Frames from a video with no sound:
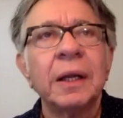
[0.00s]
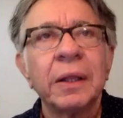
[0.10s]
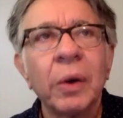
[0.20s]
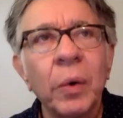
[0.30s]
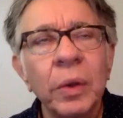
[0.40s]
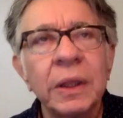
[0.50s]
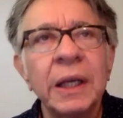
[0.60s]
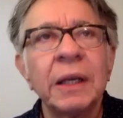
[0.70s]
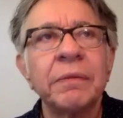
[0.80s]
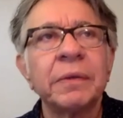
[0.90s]
the whole
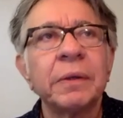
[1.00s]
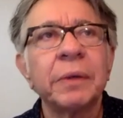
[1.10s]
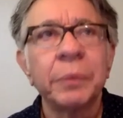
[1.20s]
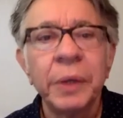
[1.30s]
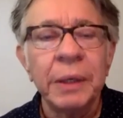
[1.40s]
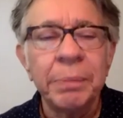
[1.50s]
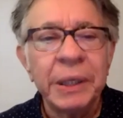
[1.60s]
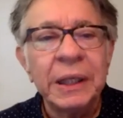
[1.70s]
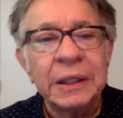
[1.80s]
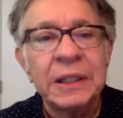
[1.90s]
thing of really
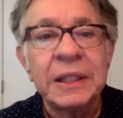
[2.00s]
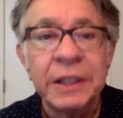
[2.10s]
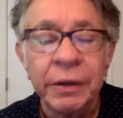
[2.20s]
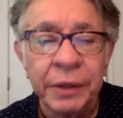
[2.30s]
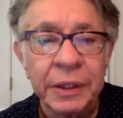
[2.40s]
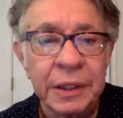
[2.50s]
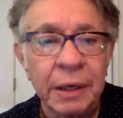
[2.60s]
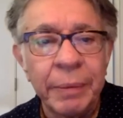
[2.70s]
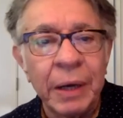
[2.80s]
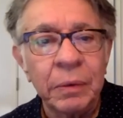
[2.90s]
being serious
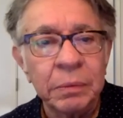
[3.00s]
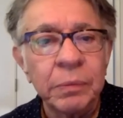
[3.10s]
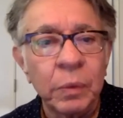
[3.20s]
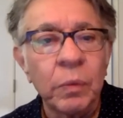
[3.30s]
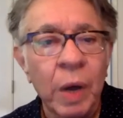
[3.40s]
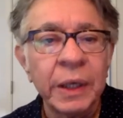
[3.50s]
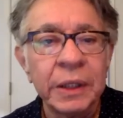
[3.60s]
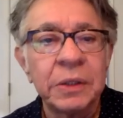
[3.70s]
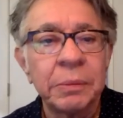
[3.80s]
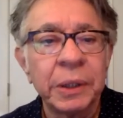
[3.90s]
about wanting
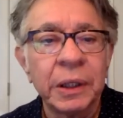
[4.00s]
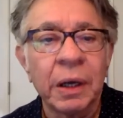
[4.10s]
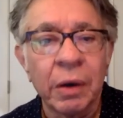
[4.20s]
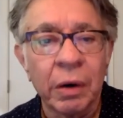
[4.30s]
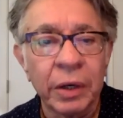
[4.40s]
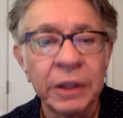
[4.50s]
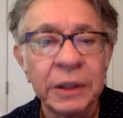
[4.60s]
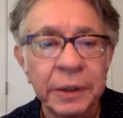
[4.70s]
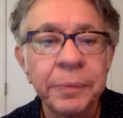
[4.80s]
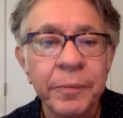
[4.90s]
to be an artist.